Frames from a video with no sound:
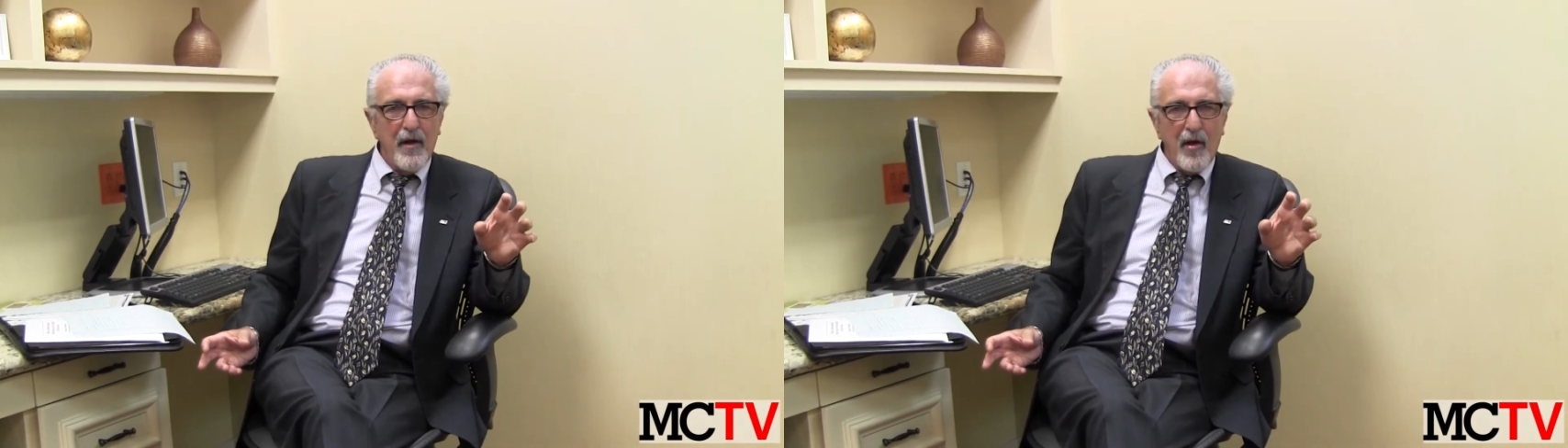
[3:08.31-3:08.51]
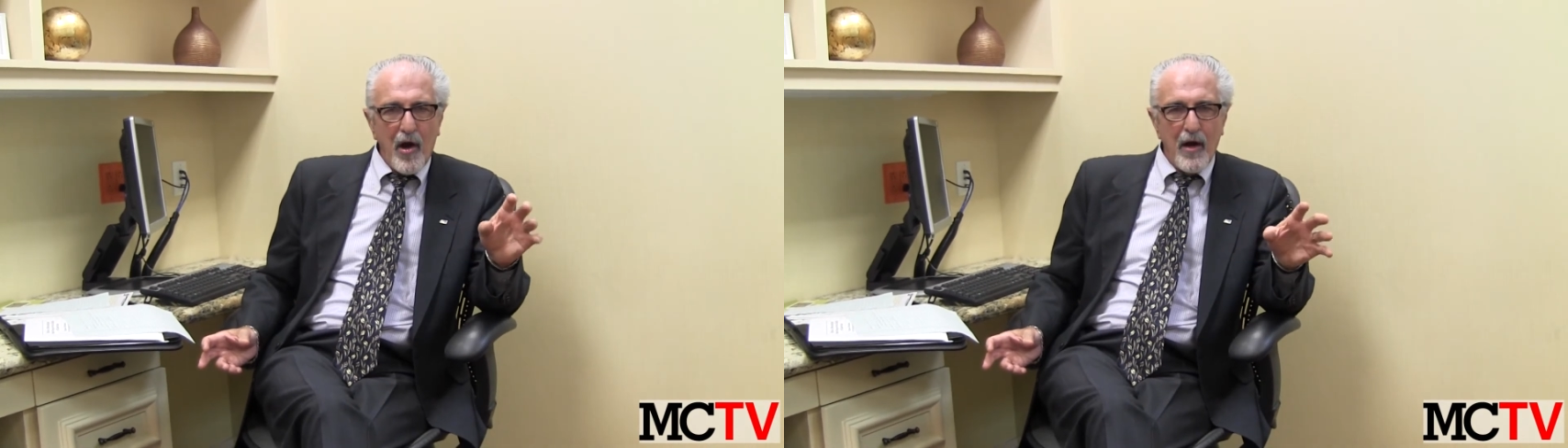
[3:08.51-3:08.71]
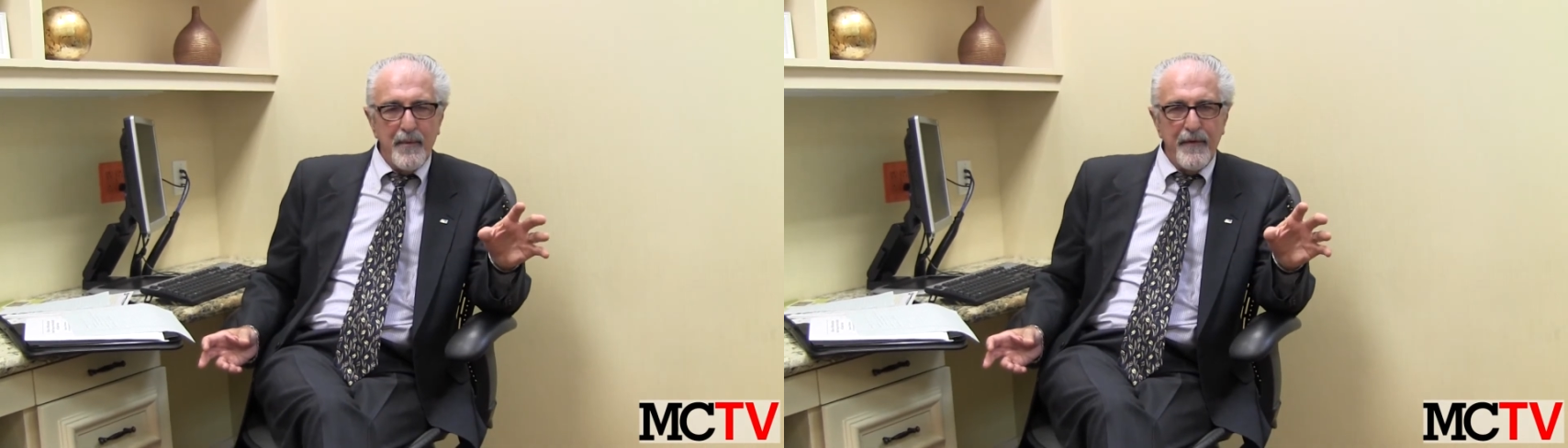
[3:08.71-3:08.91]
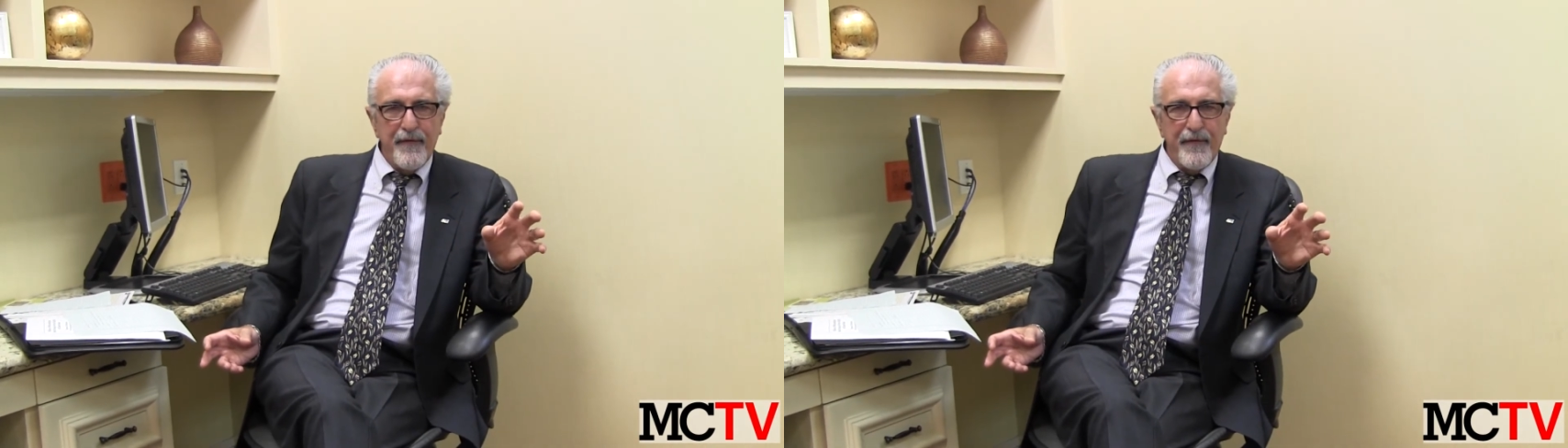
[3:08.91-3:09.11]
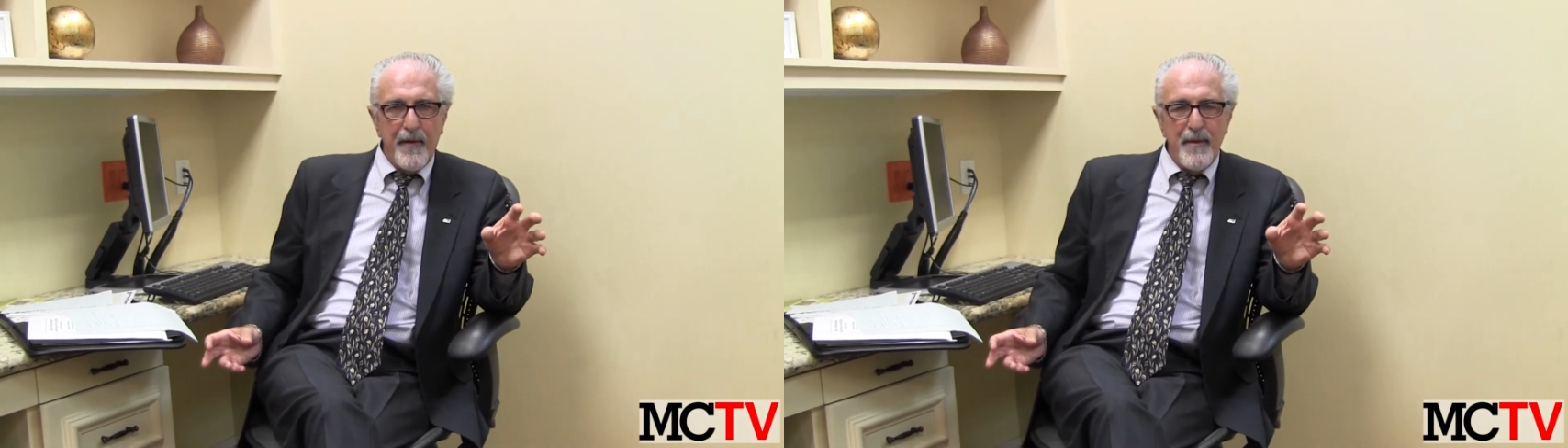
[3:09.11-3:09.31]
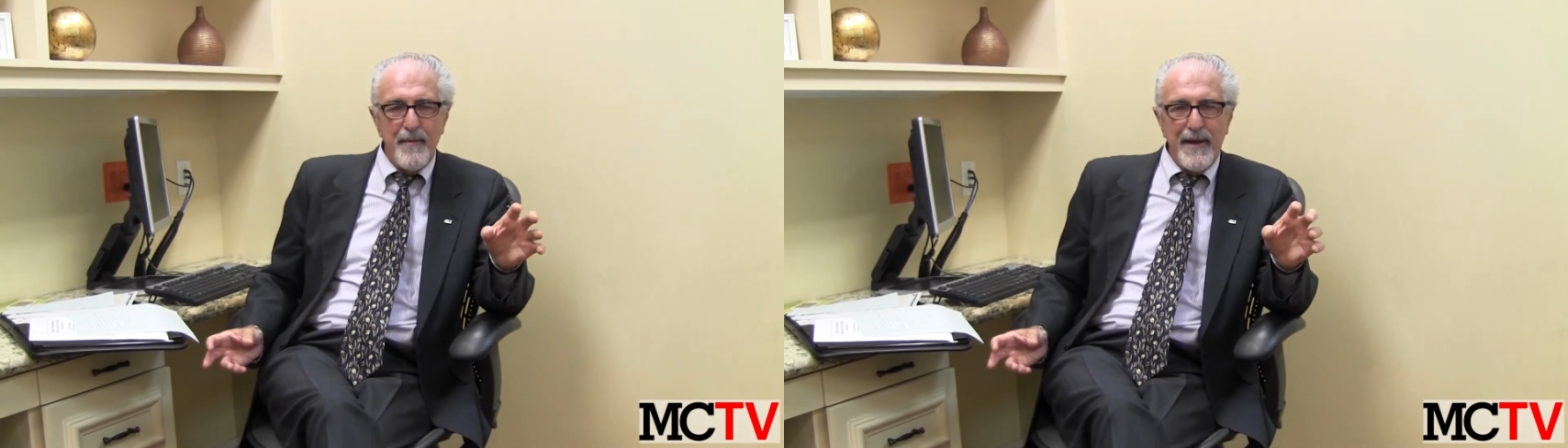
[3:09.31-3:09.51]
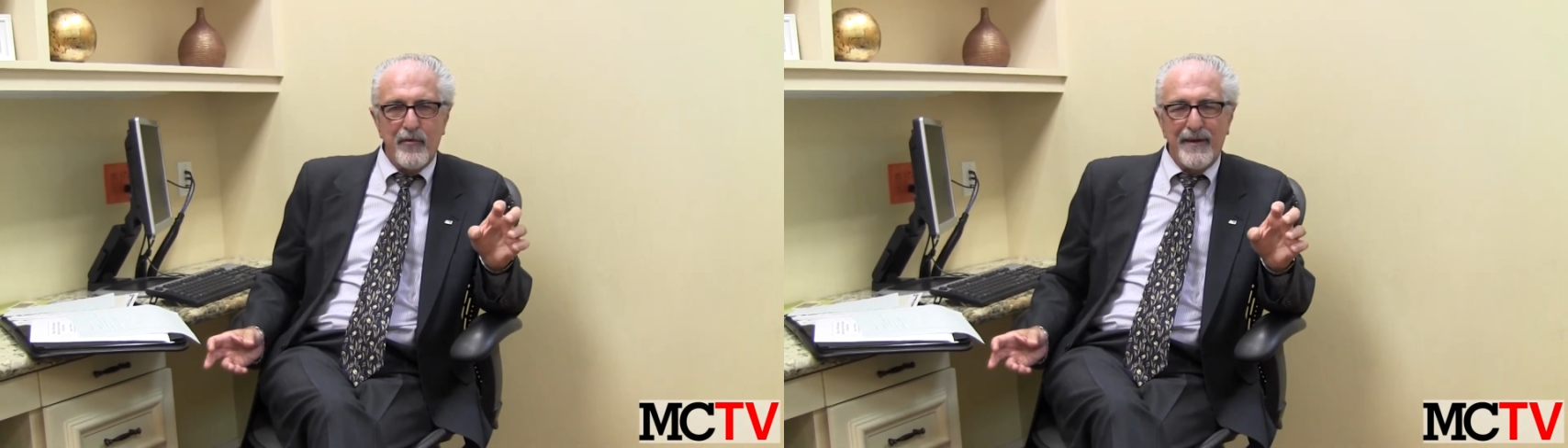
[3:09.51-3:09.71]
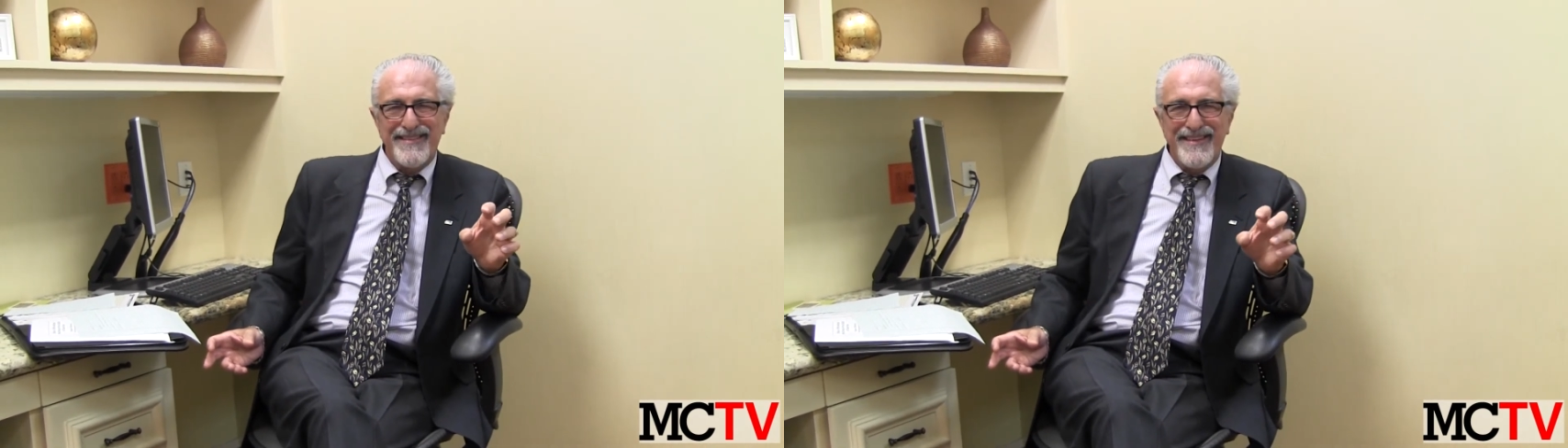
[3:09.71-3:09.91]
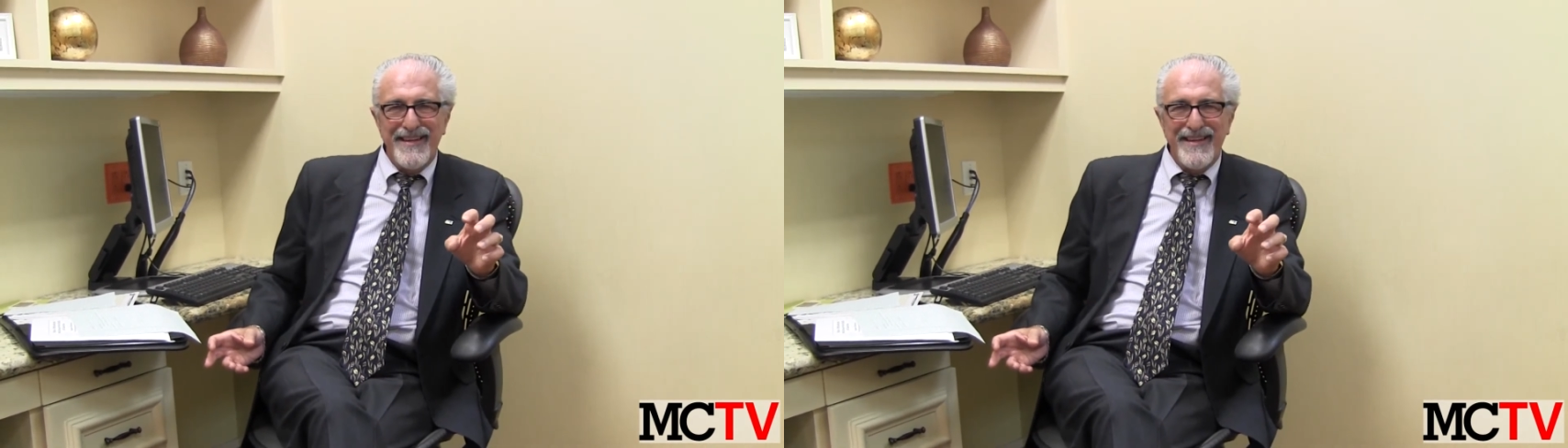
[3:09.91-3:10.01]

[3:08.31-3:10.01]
carbon from the matrix